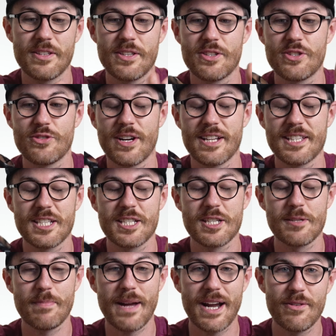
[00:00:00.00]

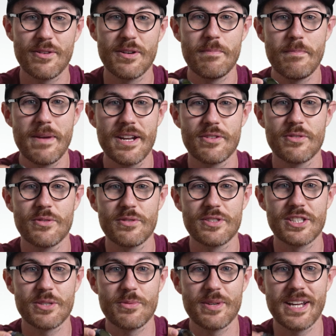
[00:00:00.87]
transparent
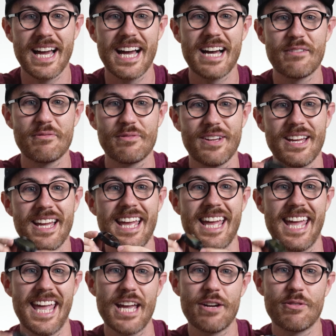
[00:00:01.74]
minerals that we have
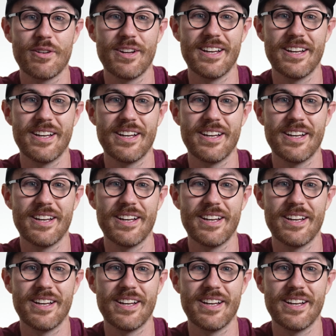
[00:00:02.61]
here on